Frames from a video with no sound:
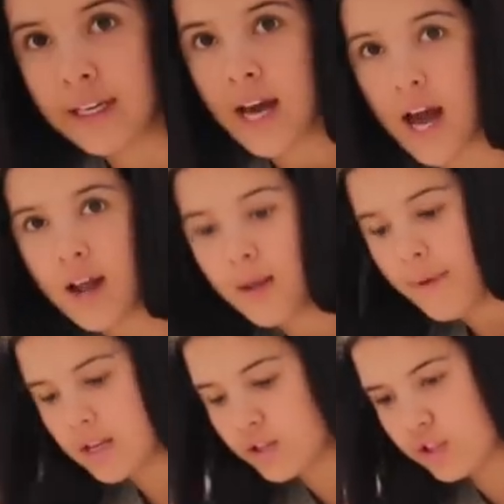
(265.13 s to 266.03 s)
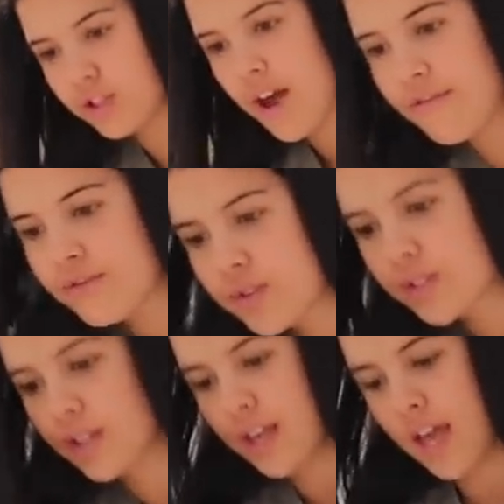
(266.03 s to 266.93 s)
Got all my
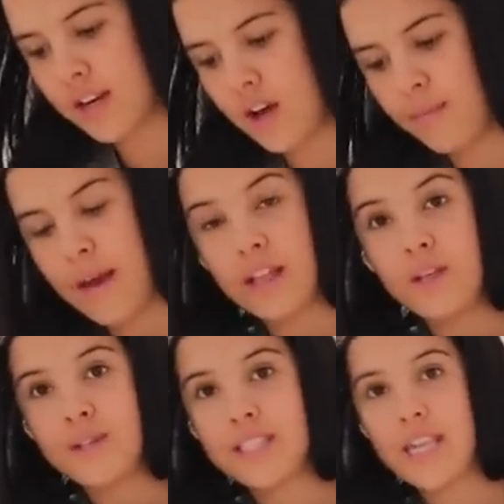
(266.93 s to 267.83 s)
stuffs and all my loose